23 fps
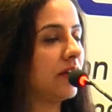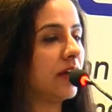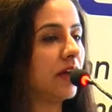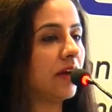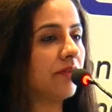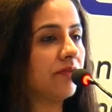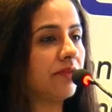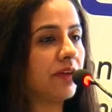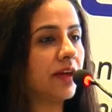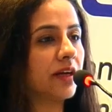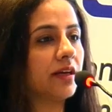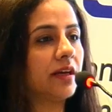
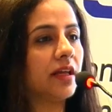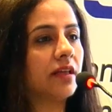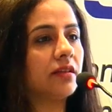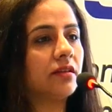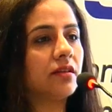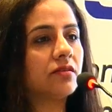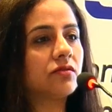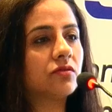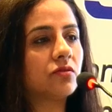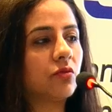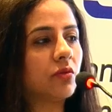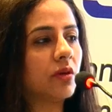affecting
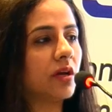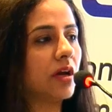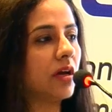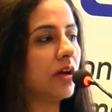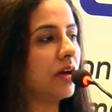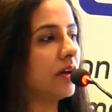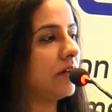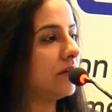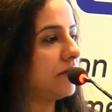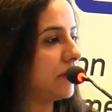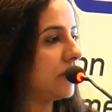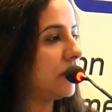the
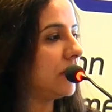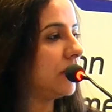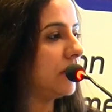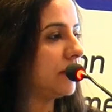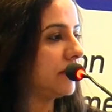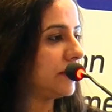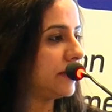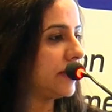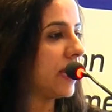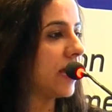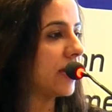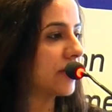zona
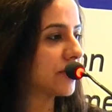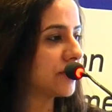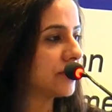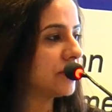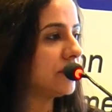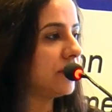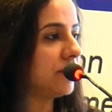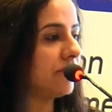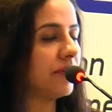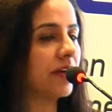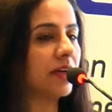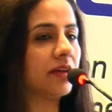reaction,
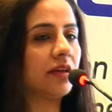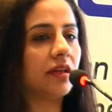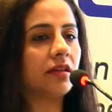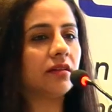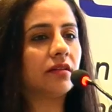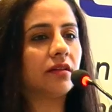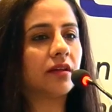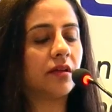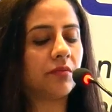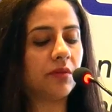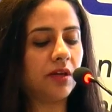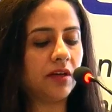affecting the
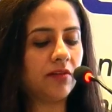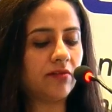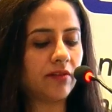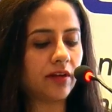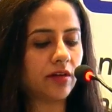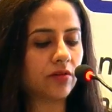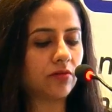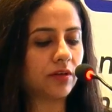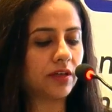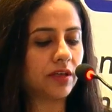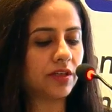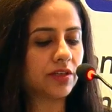gamete
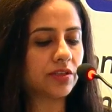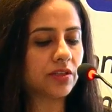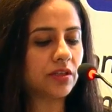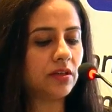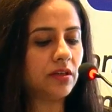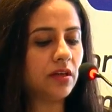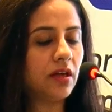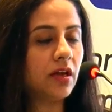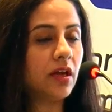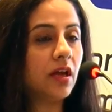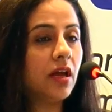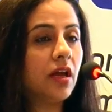recognition.